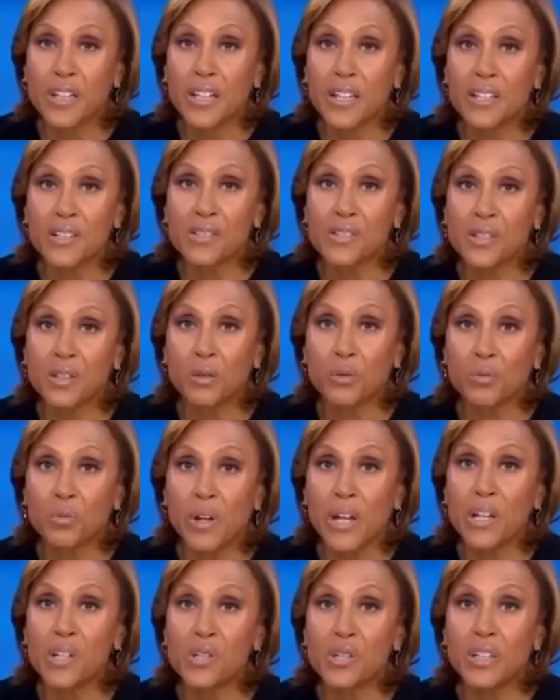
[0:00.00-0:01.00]
is still
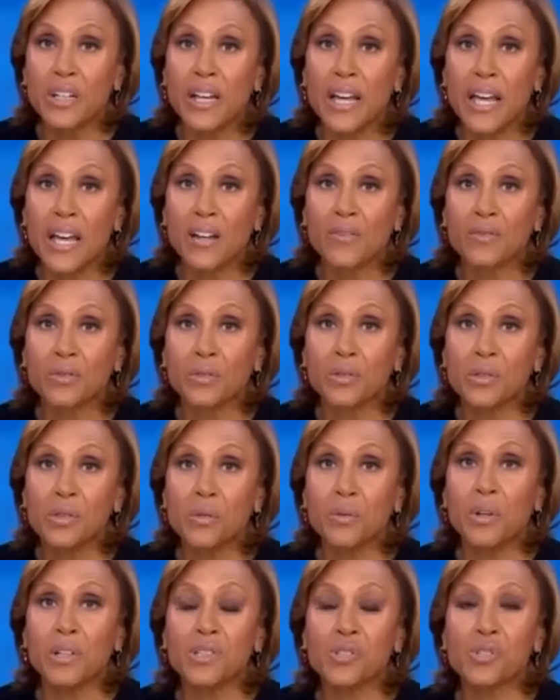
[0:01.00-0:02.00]
raging after U.S.